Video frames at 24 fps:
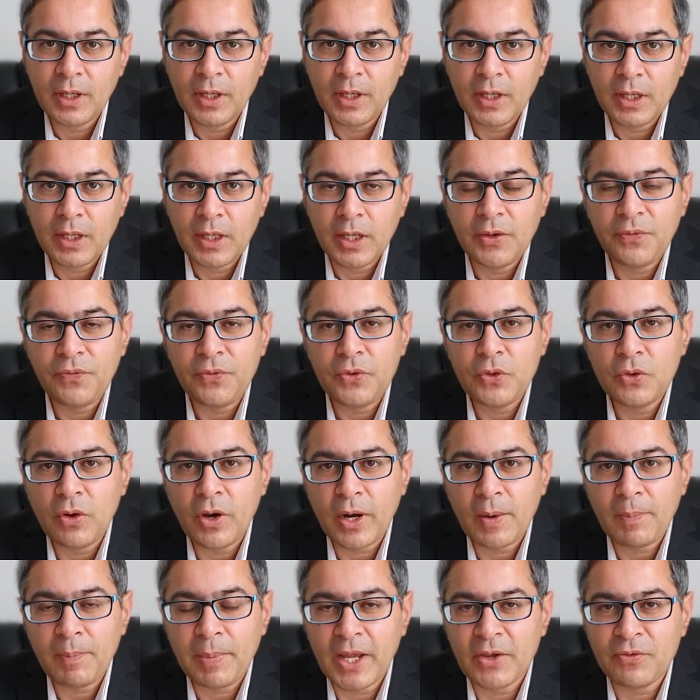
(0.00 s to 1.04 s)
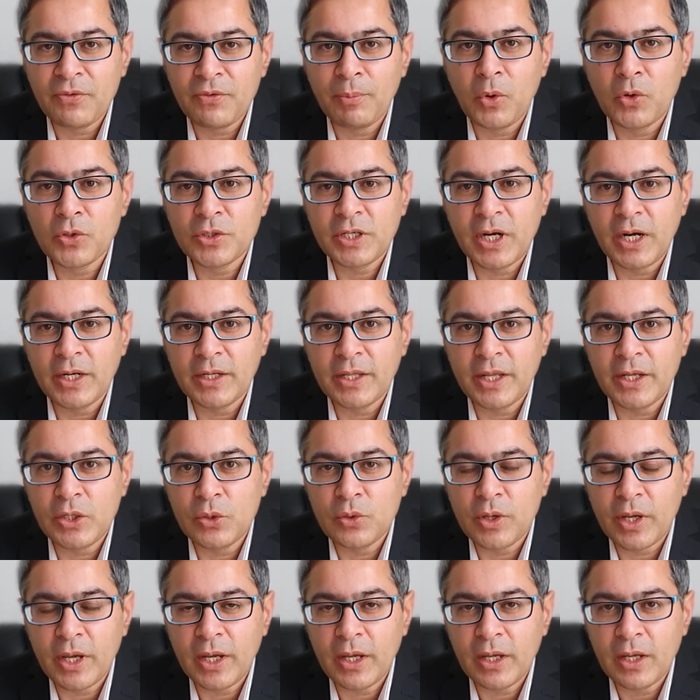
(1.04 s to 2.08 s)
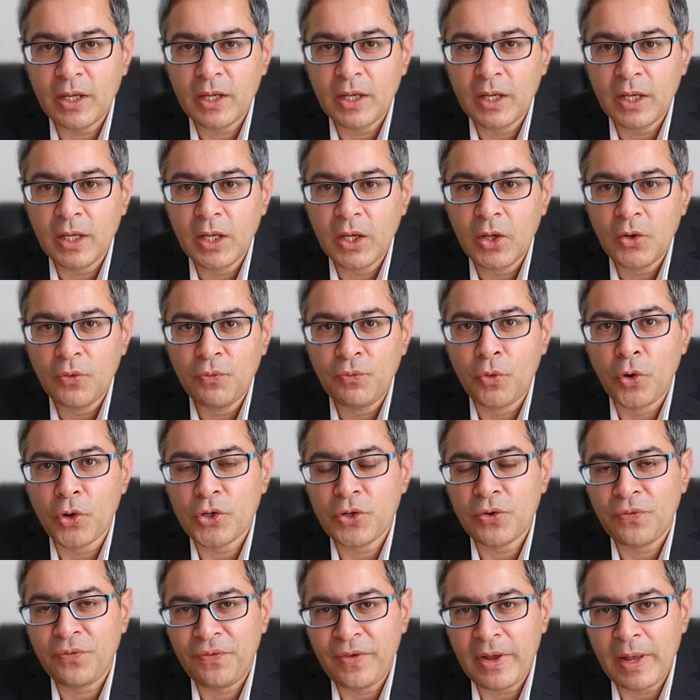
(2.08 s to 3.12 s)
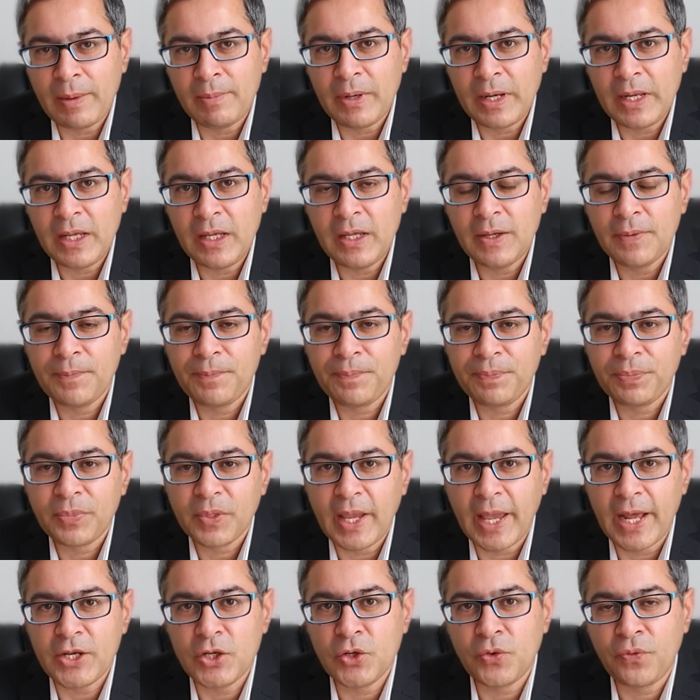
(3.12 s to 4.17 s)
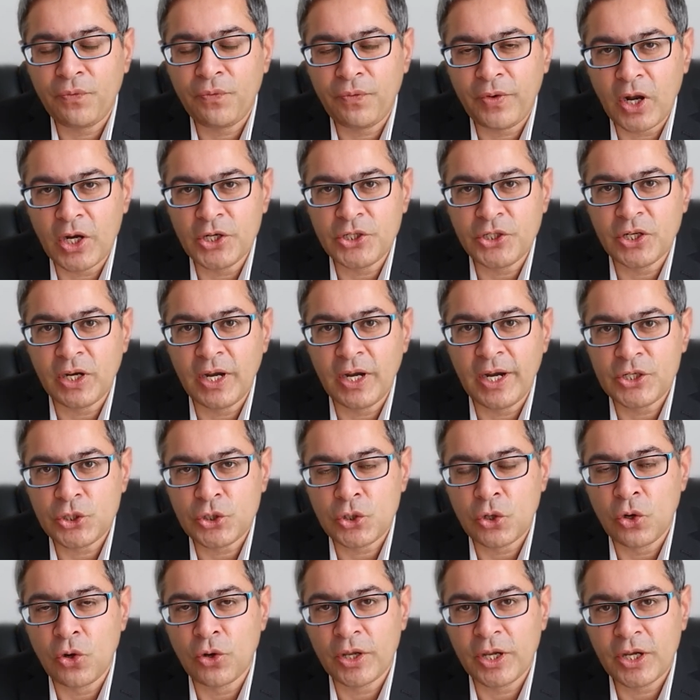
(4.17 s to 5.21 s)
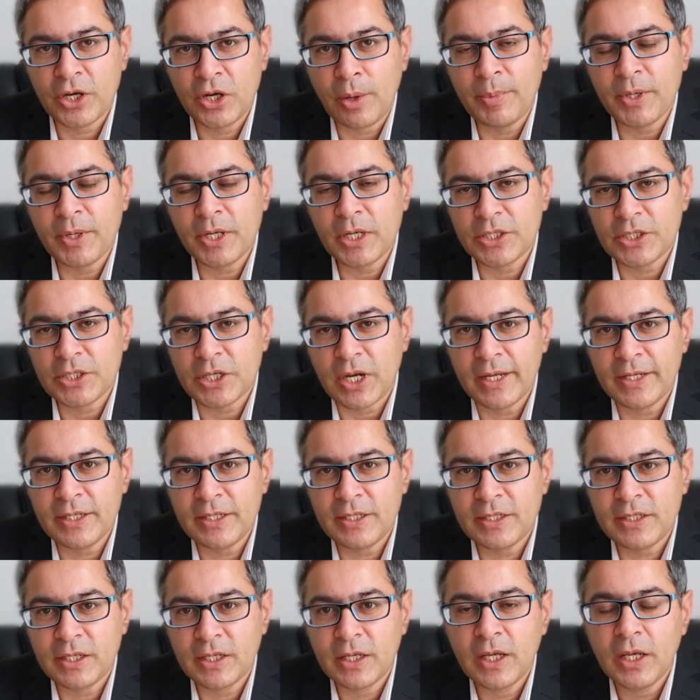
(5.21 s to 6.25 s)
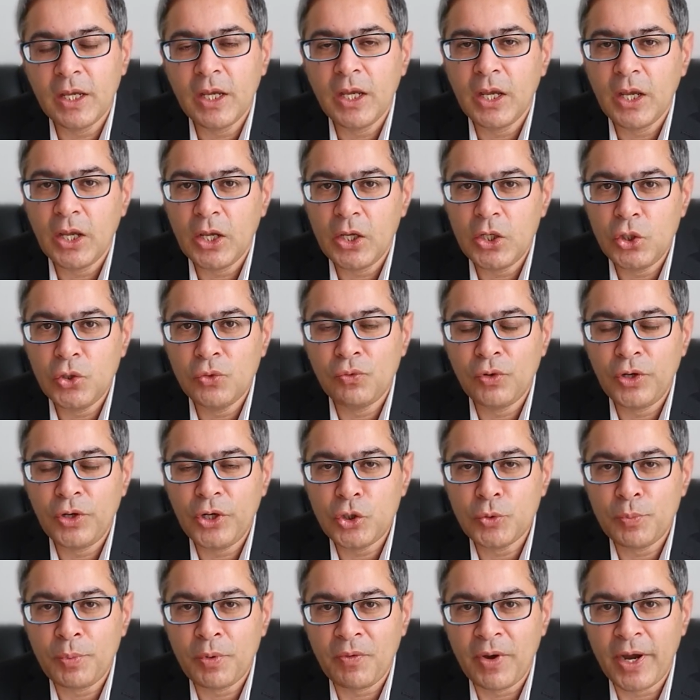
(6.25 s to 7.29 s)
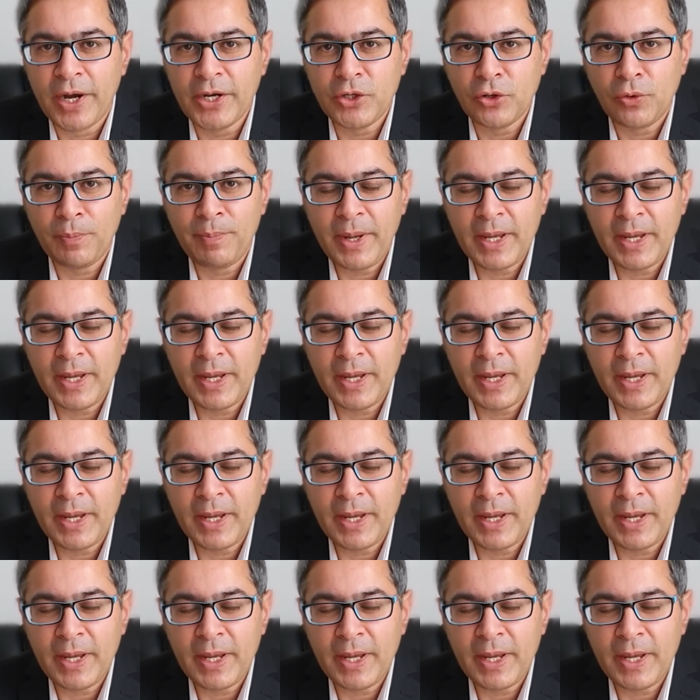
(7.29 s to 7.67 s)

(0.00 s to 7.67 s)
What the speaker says: If you are applying from outside the UK for your family and your financial and strong economical ties, you will need to provide your bank